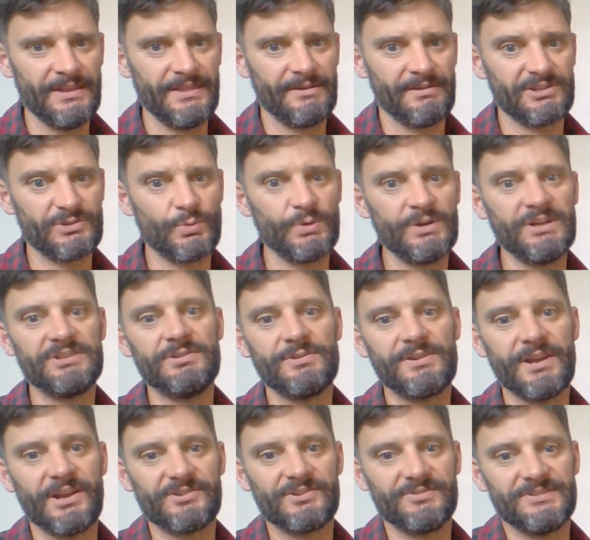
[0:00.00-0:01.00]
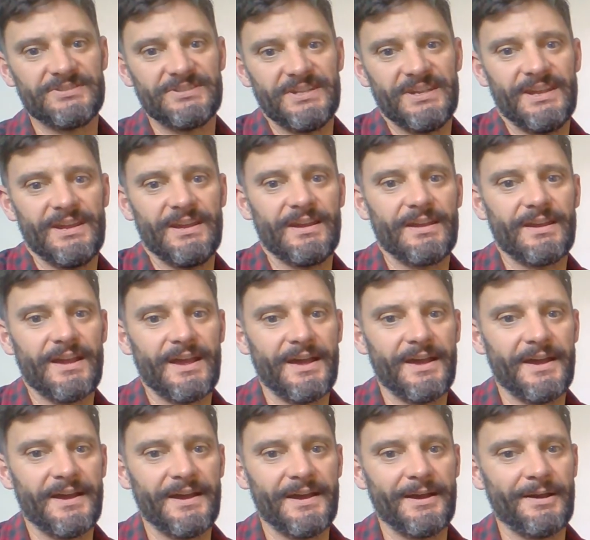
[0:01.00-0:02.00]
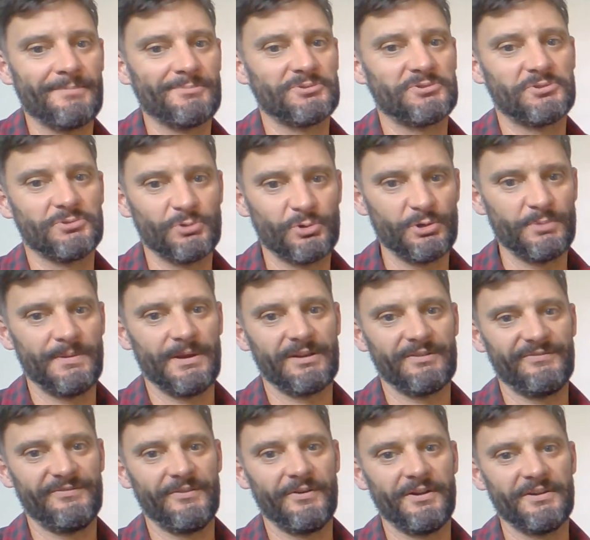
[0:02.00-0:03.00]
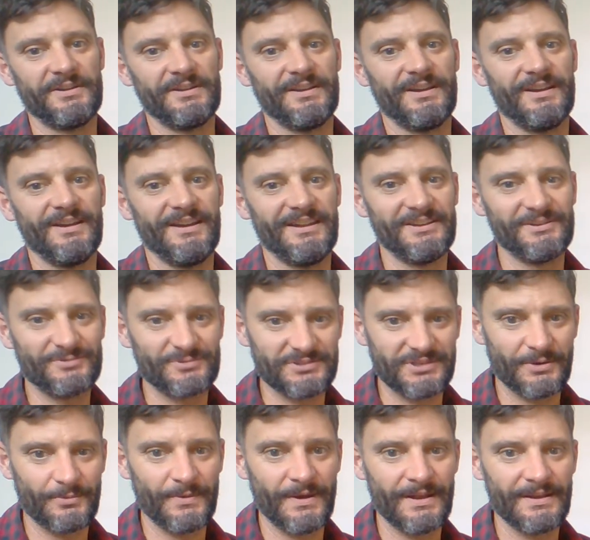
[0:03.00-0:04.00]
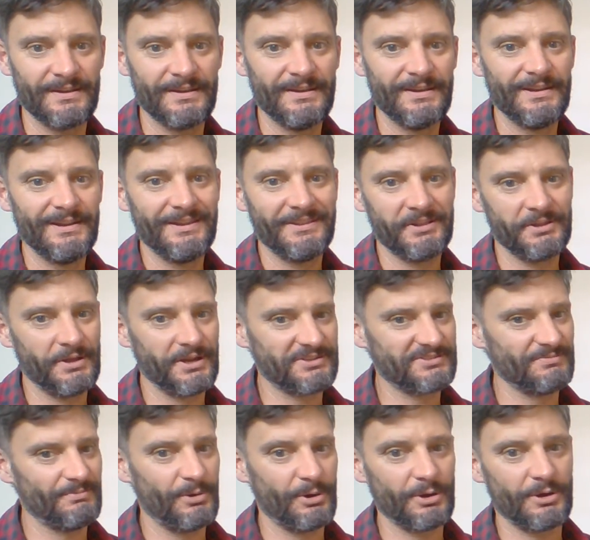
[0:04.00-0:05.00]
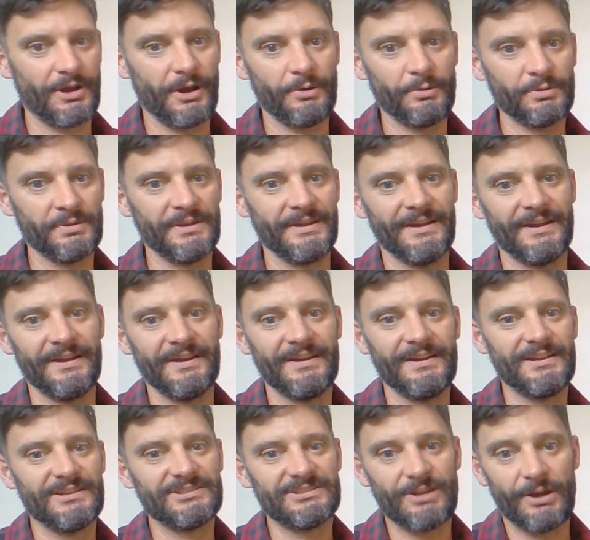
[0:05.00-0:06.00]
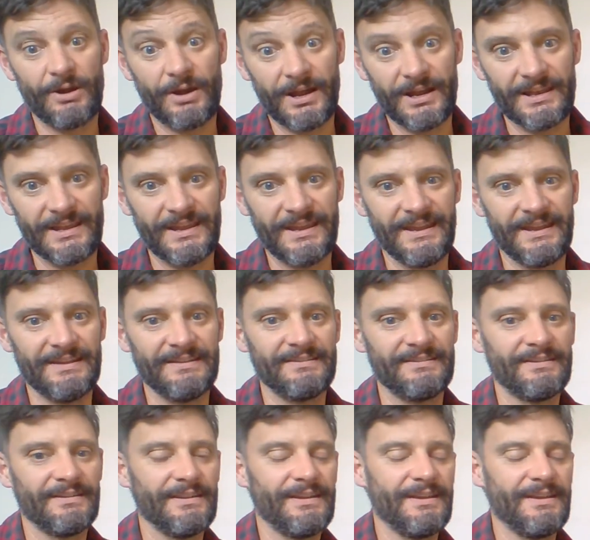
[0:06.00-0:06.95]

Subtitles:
There are 22 countries there. I'm sure you'll be able to find an interesting one, the likes of Mongolia, Thailand,